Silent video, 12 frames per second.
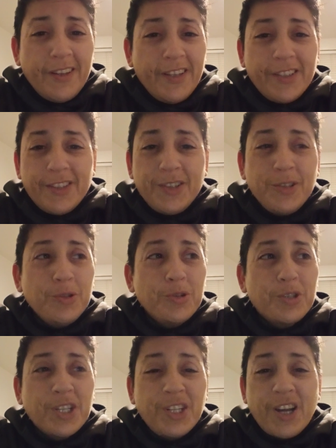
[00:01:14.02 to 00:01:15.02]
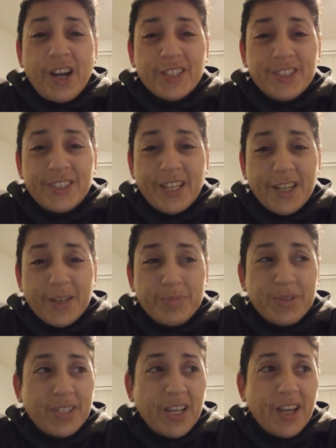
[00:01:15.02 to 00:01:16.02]
You could not stay
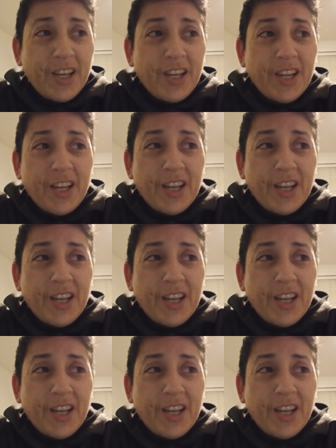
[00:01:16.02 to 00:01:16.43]
upset